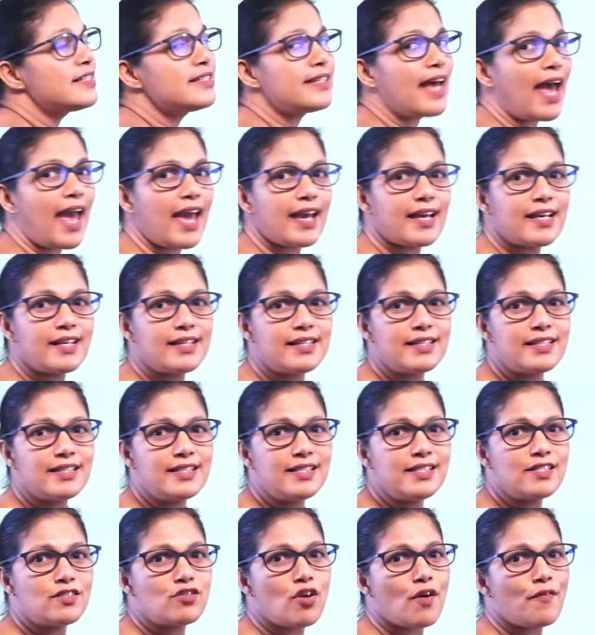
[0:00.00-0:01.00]

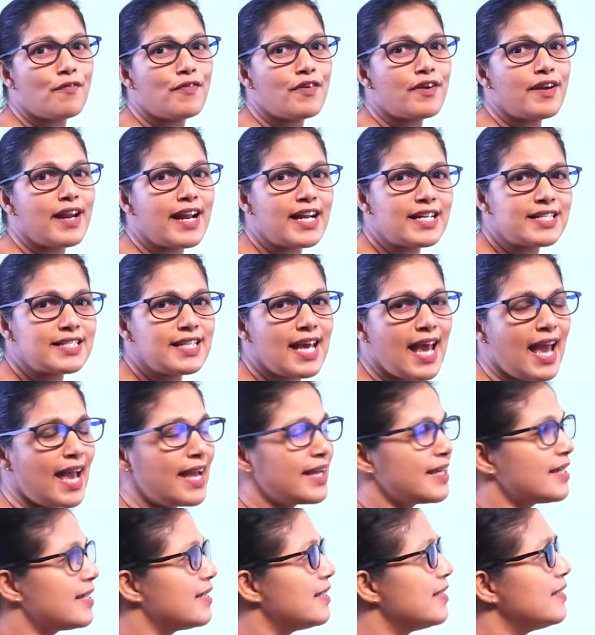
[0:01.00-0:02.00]
Diagonals of a
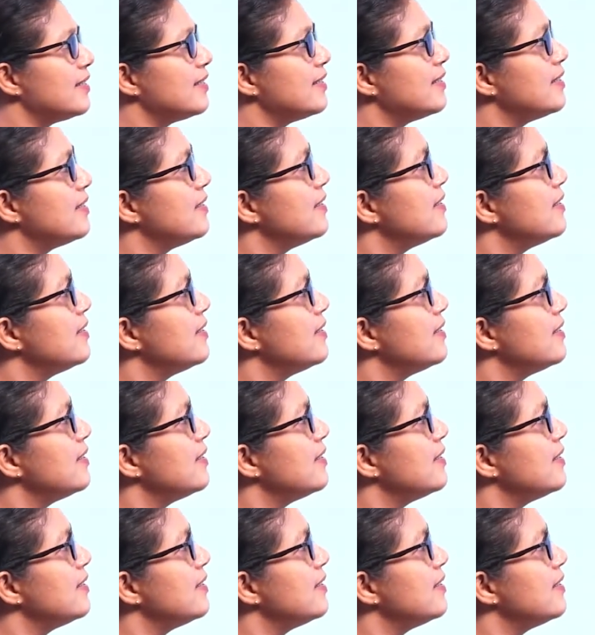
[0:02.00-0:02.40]
rectangle